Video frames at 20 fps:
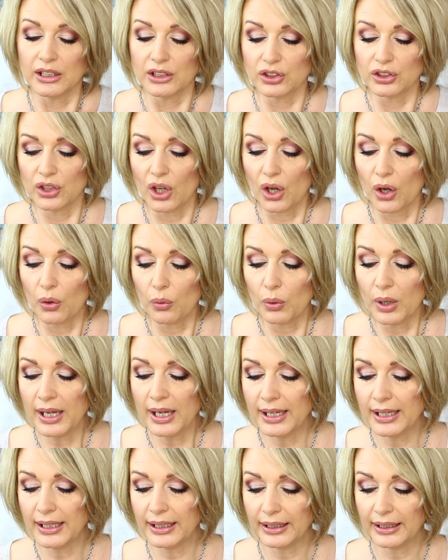so
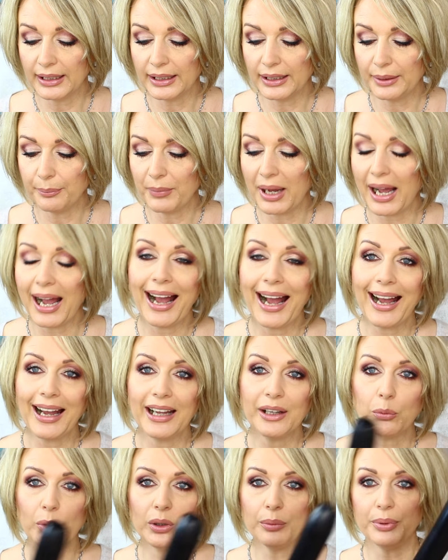um,
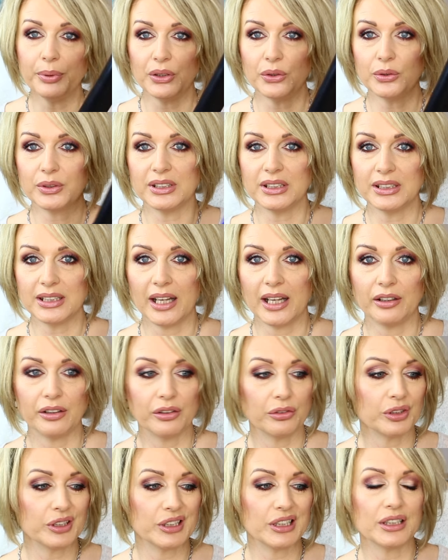I will be using the
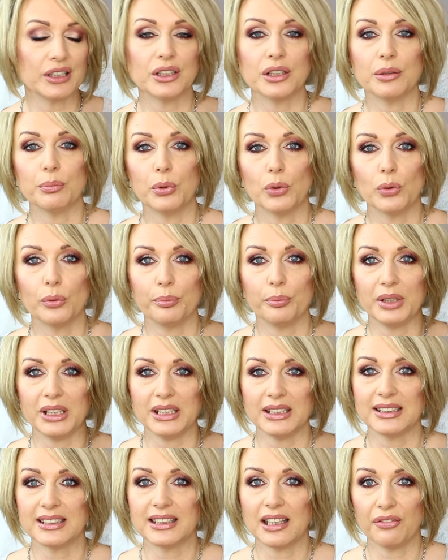Irresistible
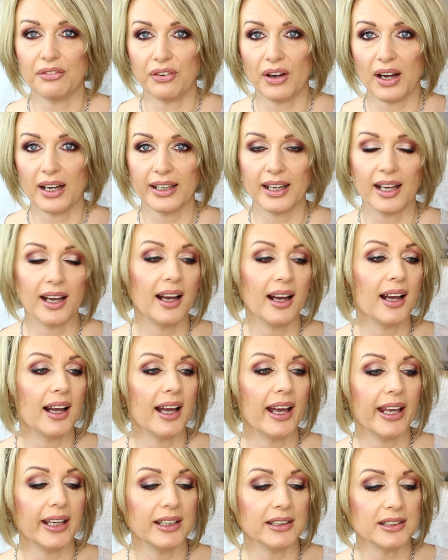Me Sapphire
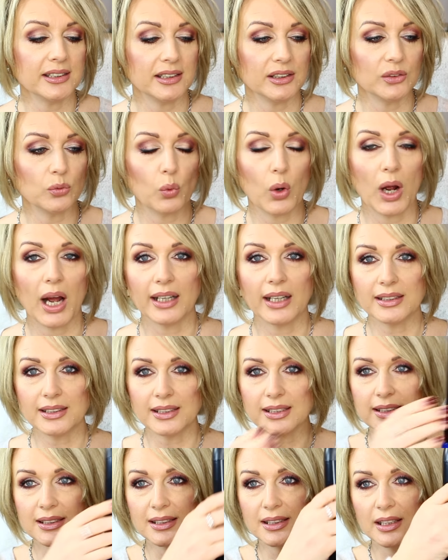8 in 1
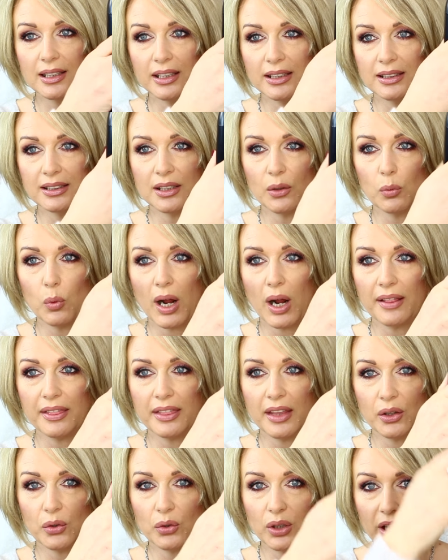is, is the one
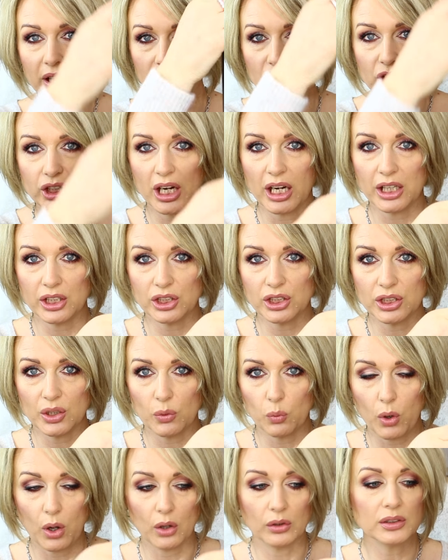that you can change
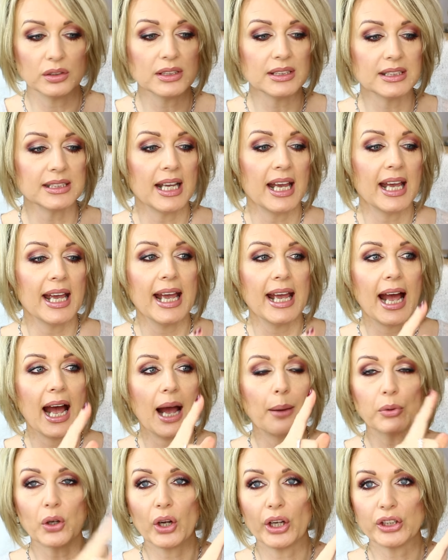the wands.
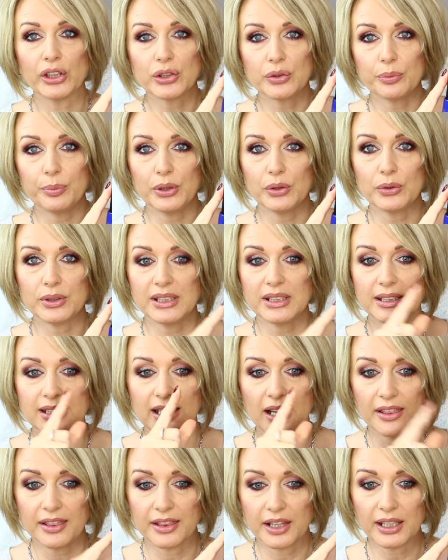I'm going to be using
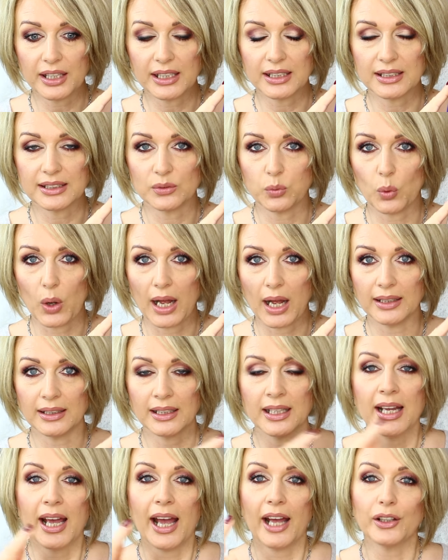the thickest
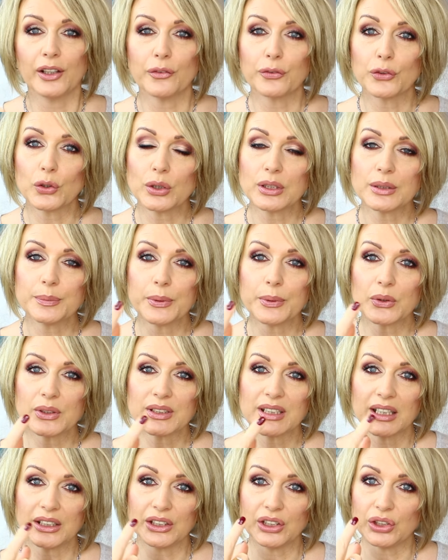one and of course
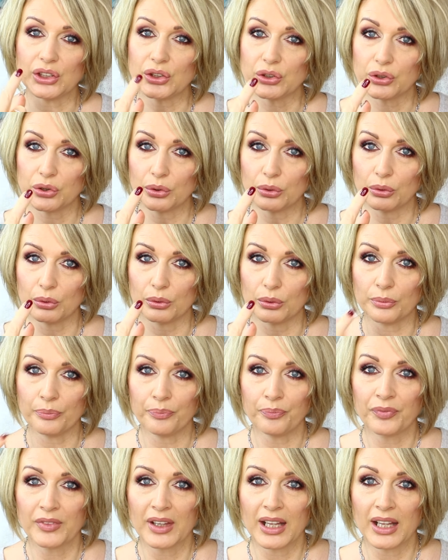because I need two